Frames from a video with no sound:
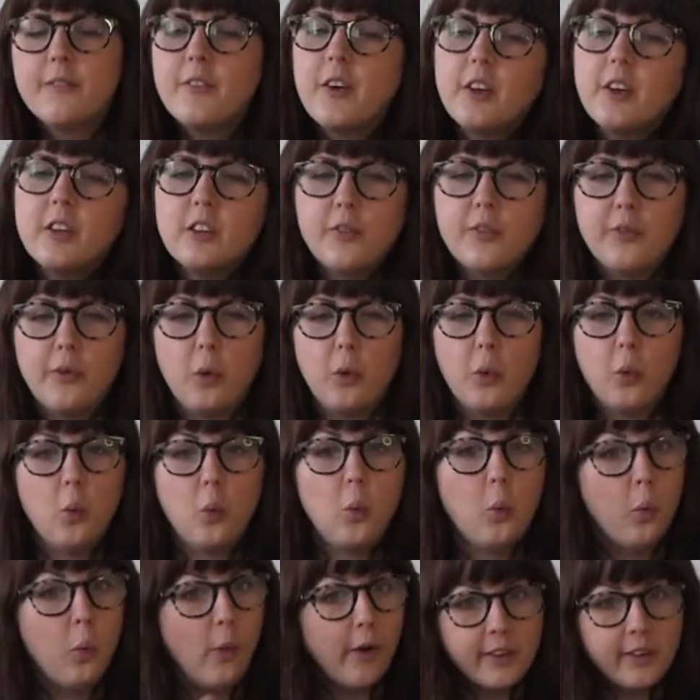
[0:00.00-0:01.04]
First of all,
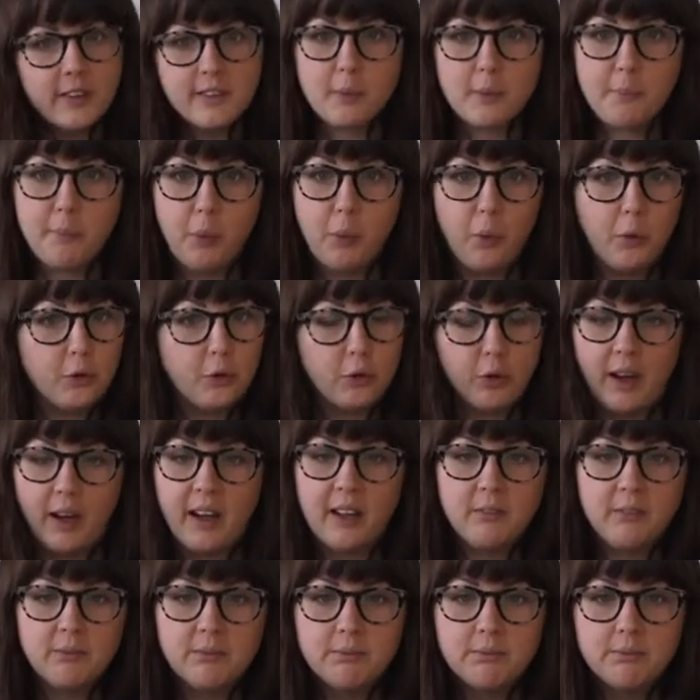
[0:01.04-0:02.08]
what is a
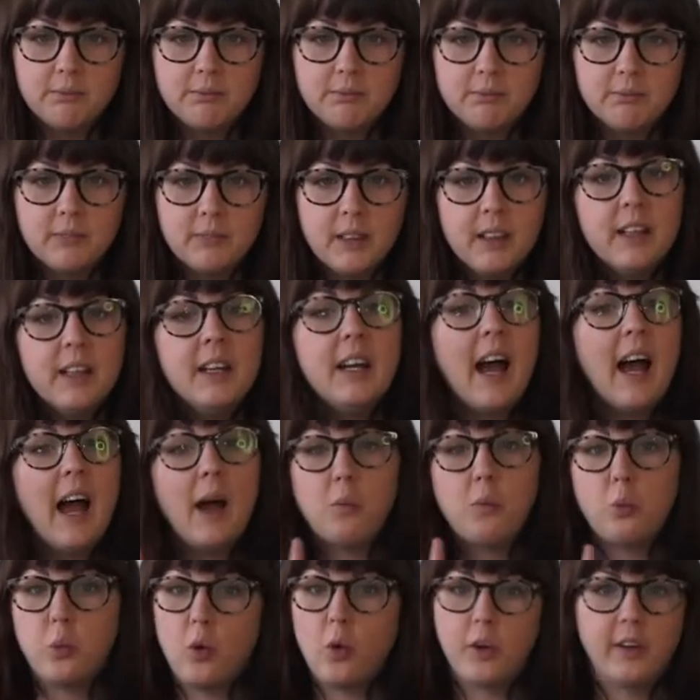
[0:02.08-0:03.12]
portrait?
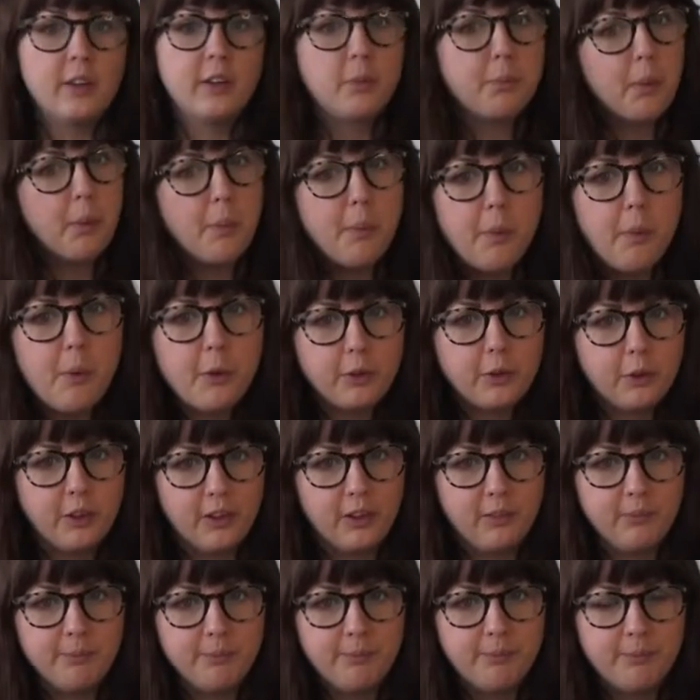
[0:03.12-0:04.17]
And what is proportion?
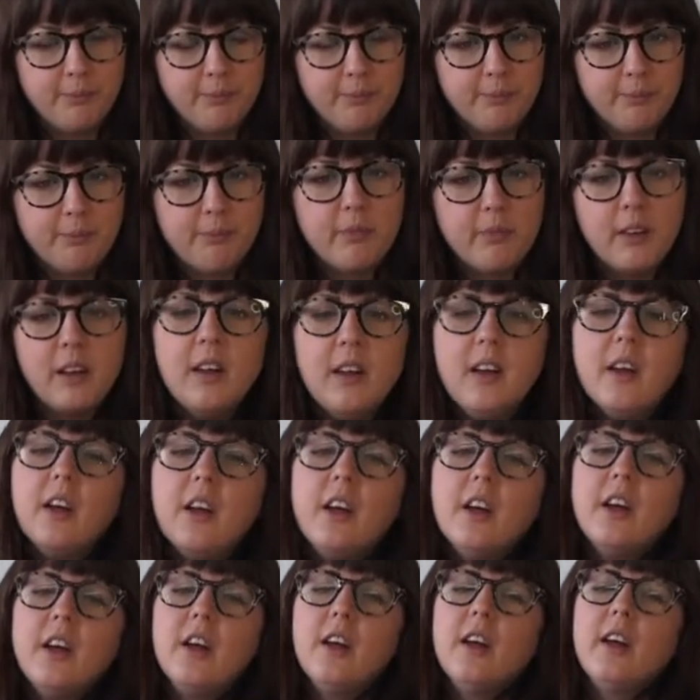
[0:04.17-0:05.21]

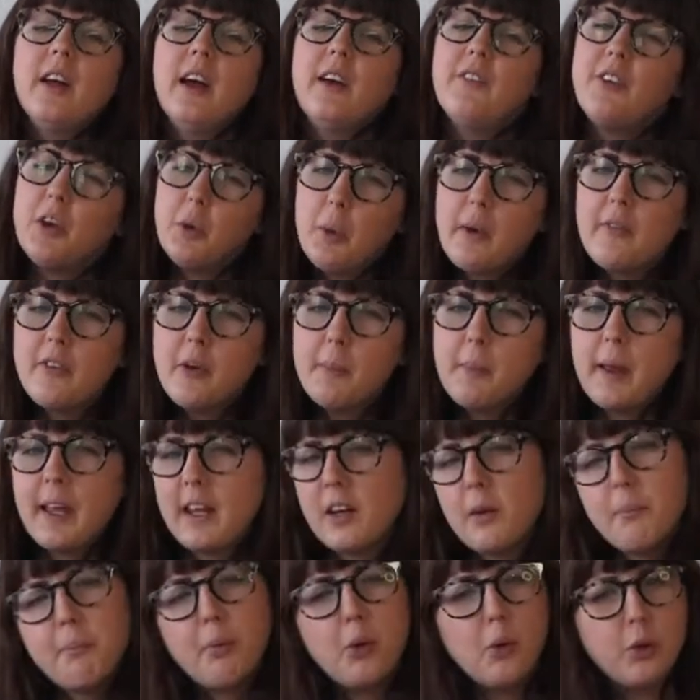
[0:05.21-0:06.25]
Have you ever
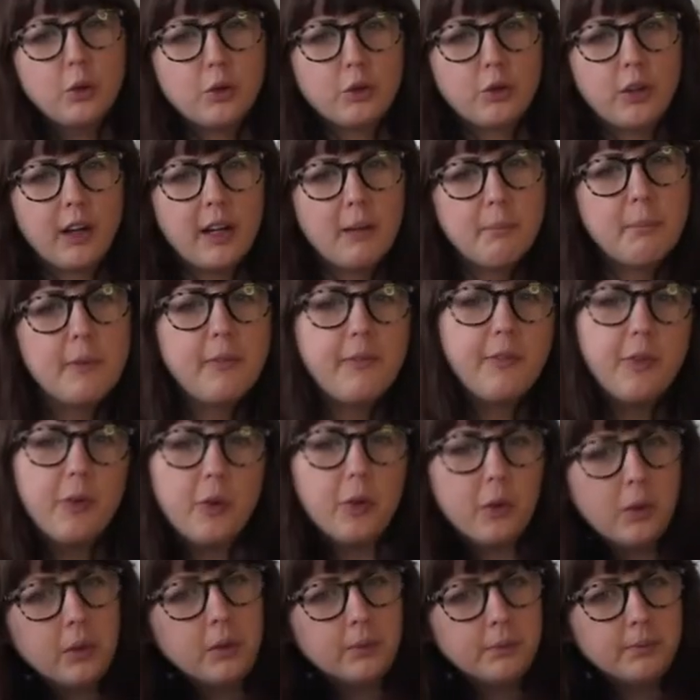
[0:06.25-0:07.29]
made a portrait
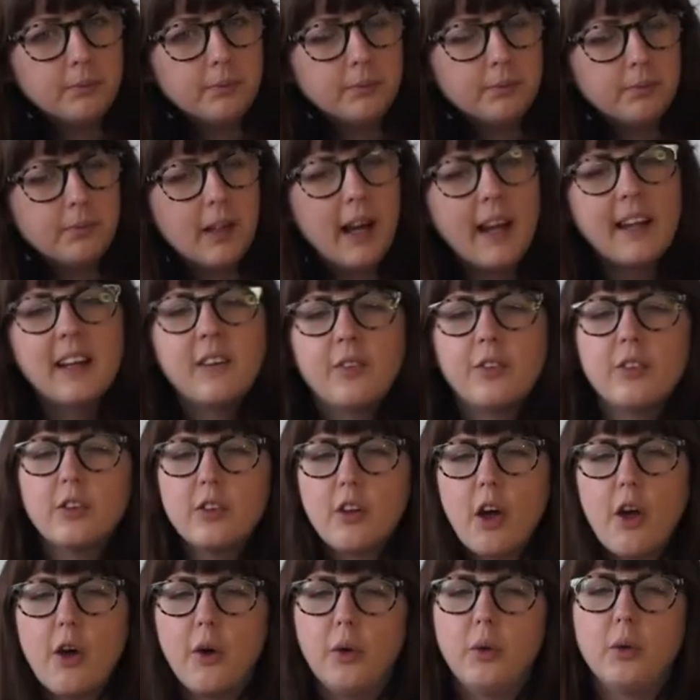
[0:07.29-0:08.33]
before? And if
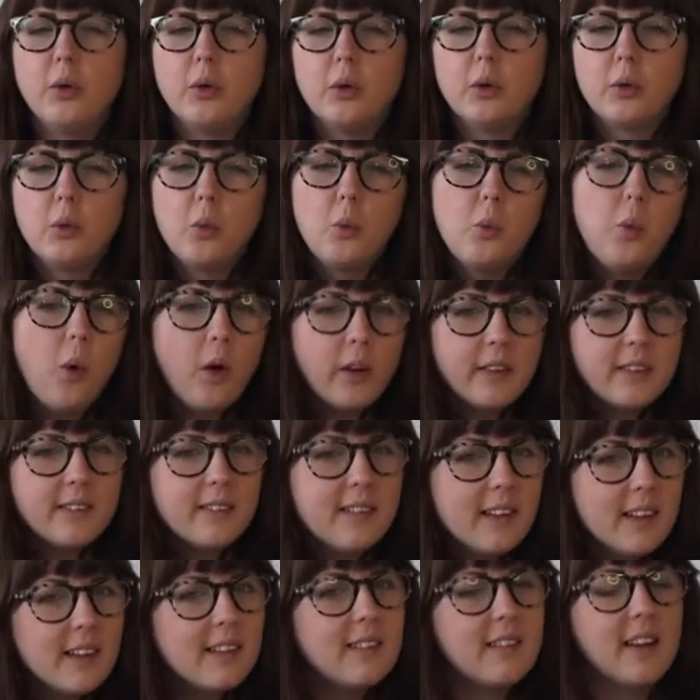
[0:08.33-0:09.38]
so, what
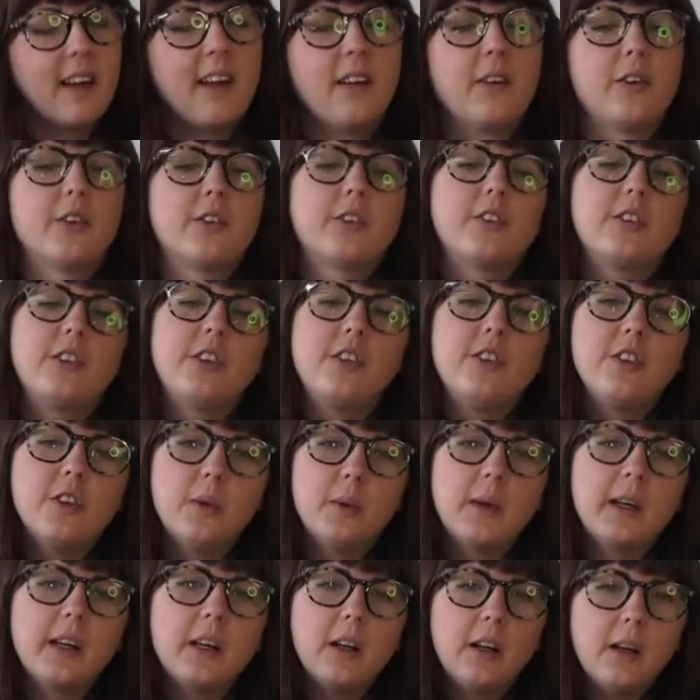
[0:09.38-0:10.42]
details did
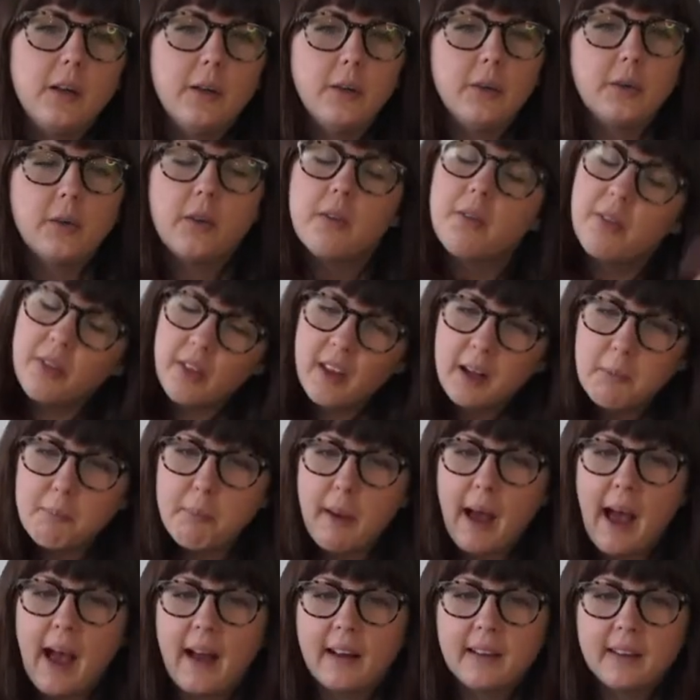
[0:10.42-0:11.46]
you include? Think
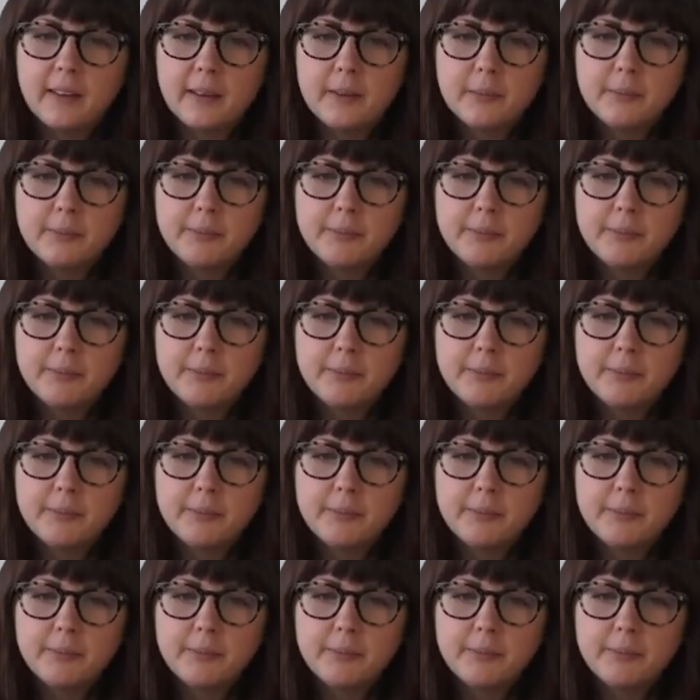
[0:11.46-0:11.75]
back.